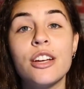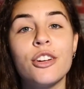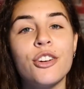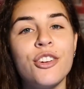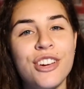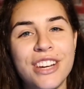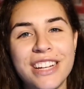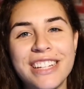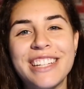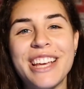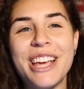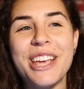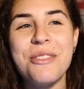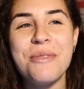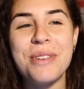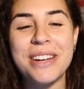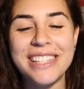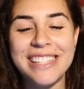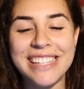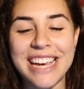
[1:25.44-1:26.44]
Couldn't tell you
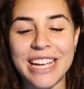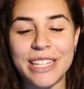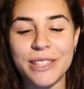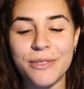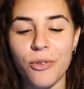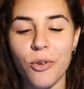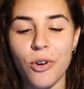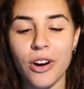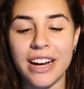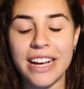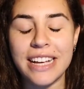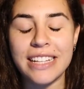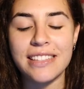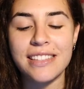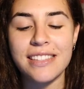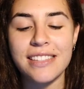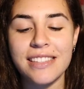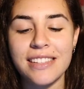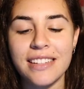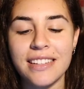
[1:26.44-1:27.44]
what it stands for.
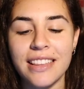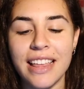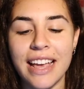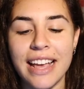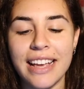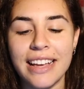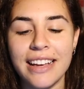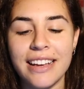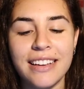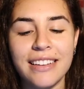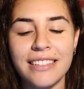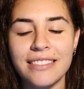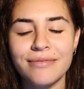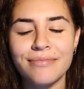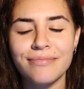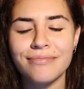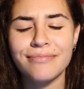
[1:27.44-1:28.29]
It's like